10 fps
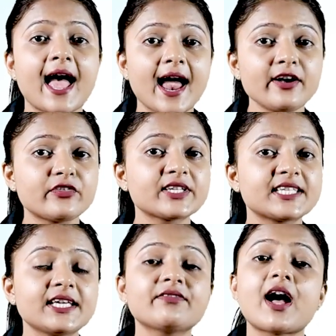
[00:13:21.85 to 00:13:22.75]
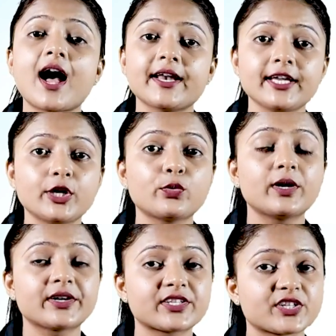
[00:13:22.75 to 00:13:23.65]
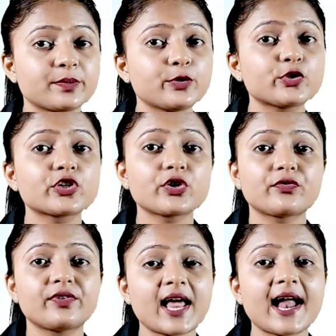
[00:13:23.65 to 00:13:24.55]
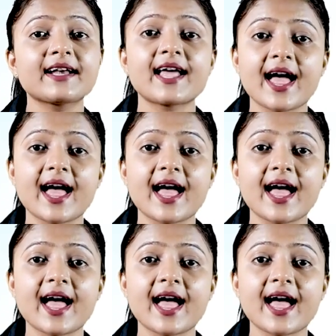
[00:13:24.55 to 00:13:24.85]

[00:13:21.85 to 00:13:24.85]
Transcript: and receive unequal distribution of land